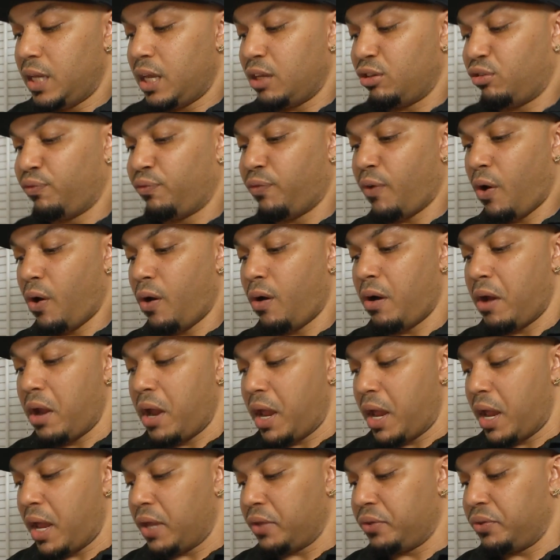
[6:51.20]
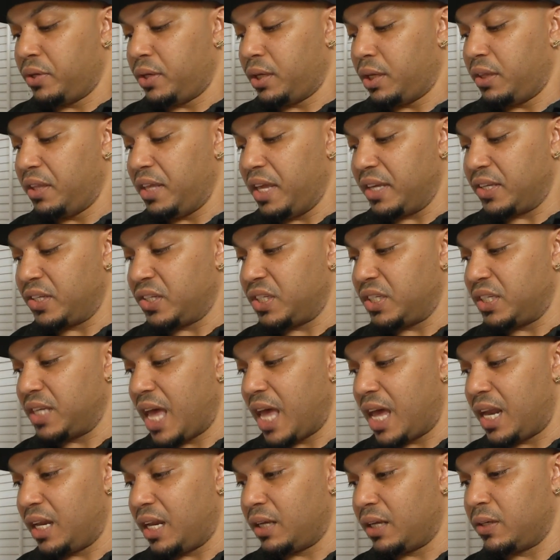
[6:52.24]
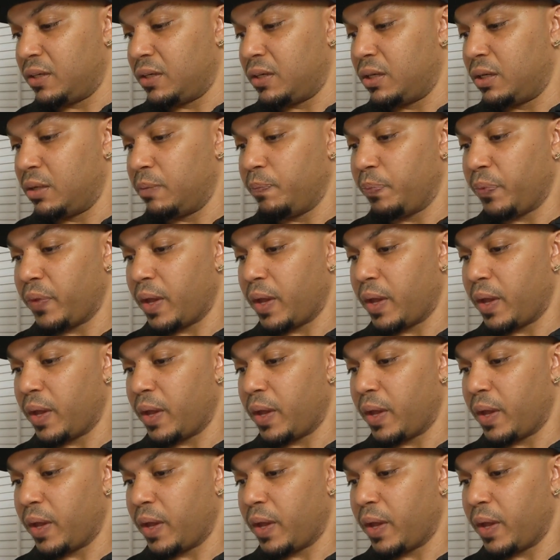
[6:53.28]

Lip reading: As far as the aesthetics,